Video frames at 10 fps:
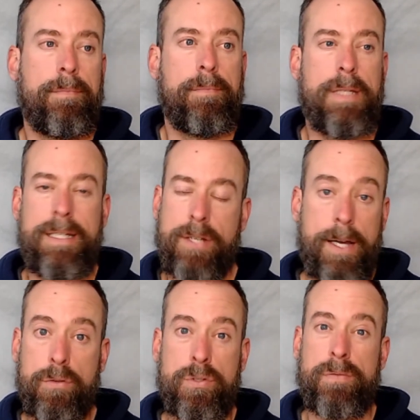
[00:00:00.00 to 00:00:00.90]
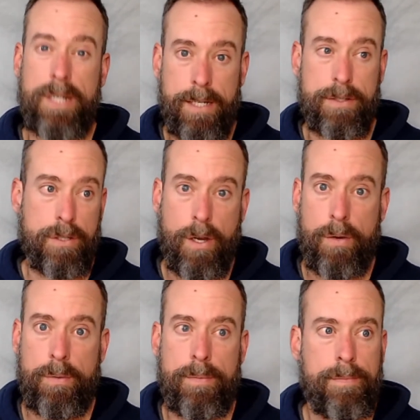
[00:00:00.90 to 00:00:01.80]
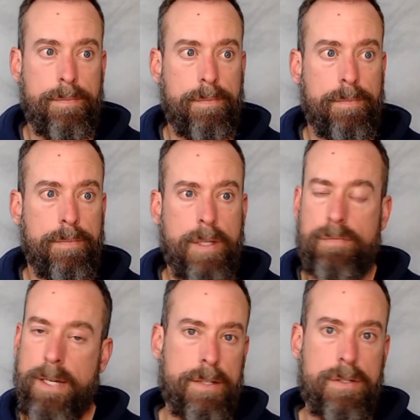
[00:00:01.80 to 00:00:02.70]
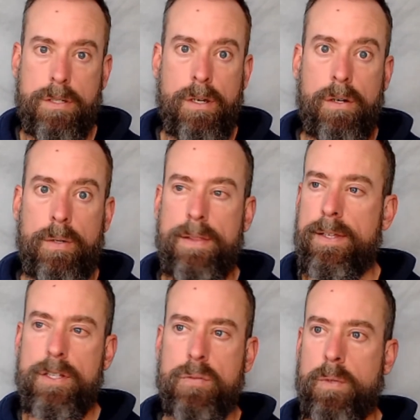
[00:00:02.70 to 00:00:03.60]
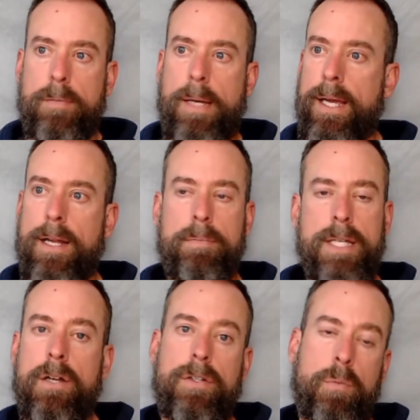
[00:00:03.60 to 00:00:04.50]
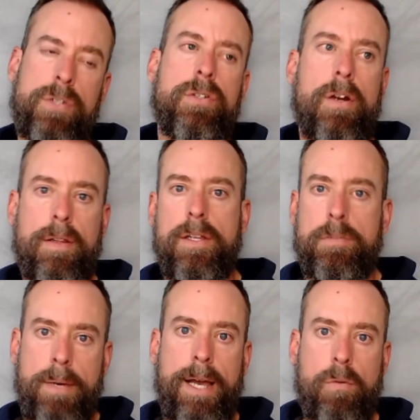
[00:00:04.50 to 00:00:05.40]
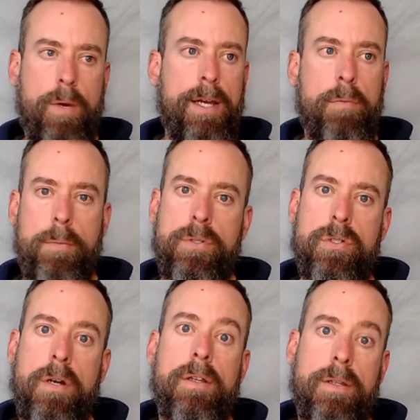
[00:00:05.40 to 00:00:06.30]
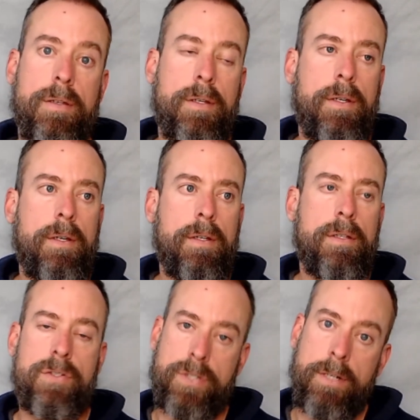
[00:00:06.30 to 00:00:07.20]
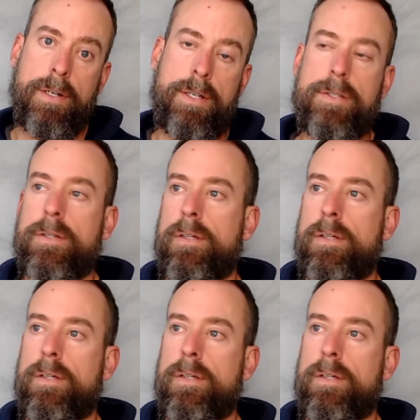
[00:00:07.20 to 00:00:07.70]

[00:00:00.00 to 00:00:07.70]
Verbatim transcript: these idols have got to go they've got to go. in this one, man, I'm telling you, we started this back way when we started the, the series.